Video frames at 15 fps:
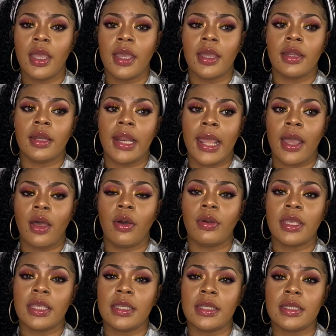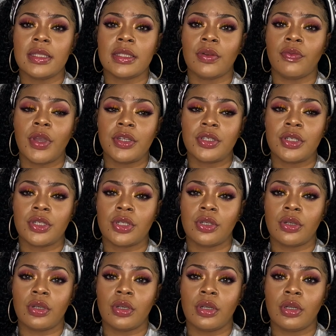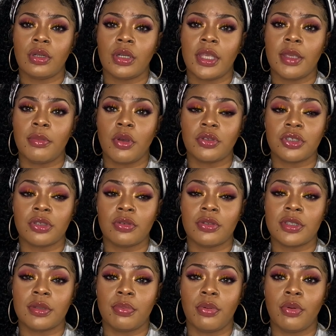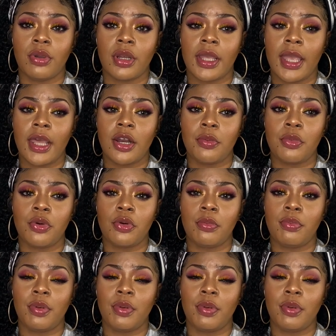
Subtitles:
Now, he is a registered emotional support animal,